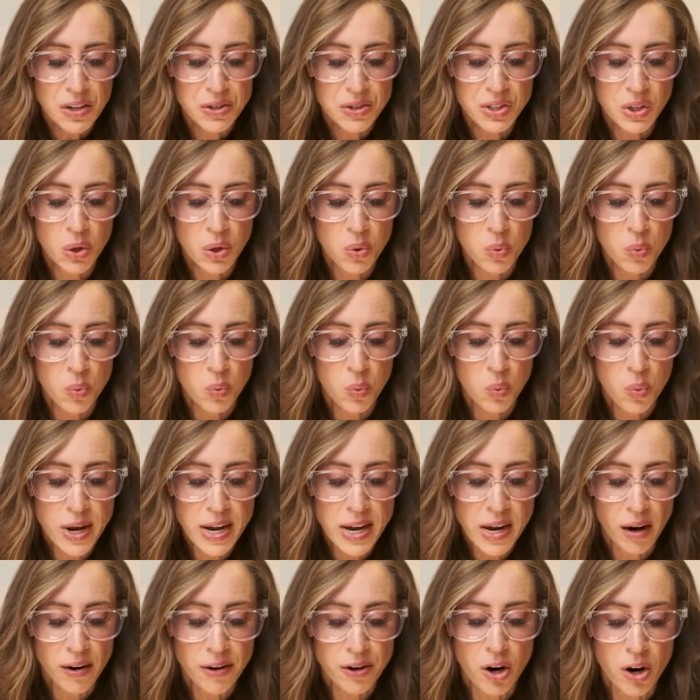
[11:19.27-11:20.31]
So
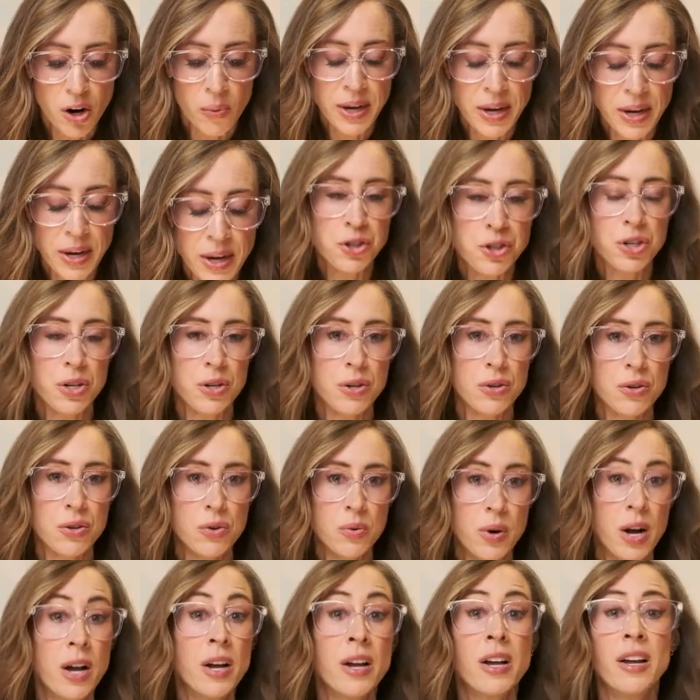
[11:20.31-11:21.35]
we are going
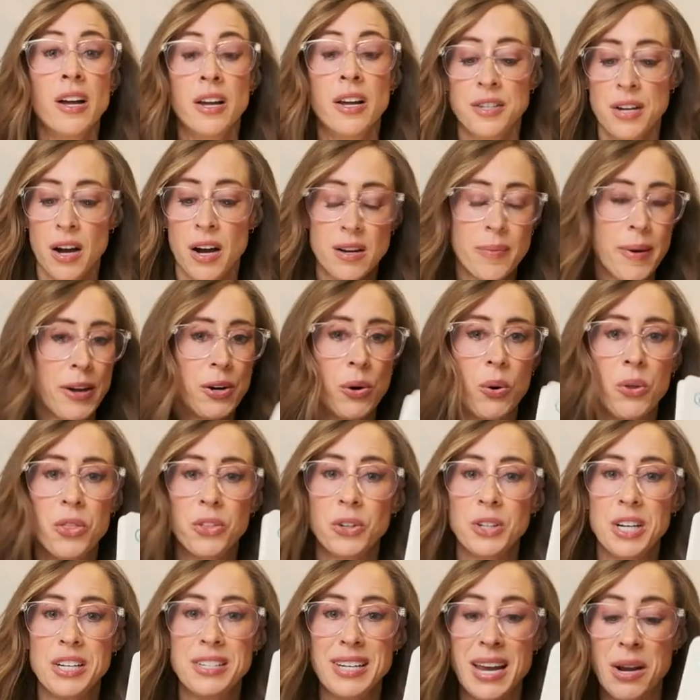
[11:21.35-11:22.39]
to talk about Whole
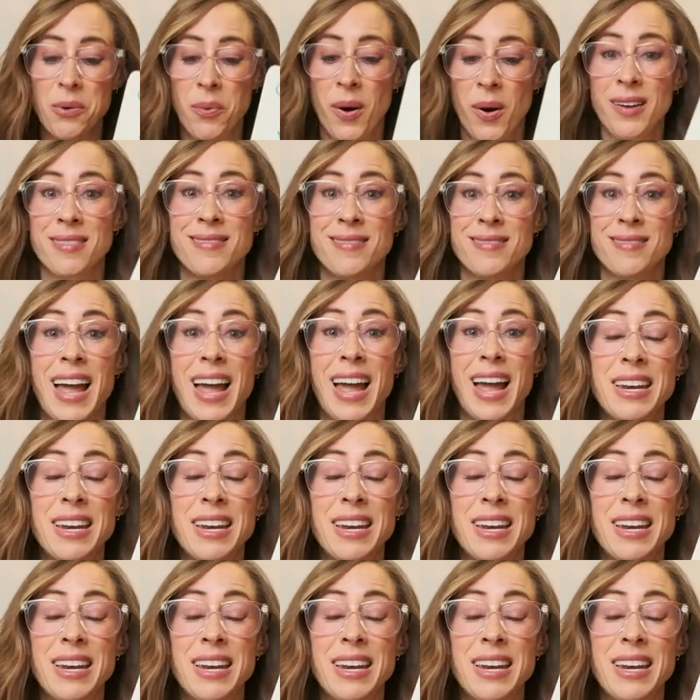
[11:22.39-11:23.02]
30 Day 1.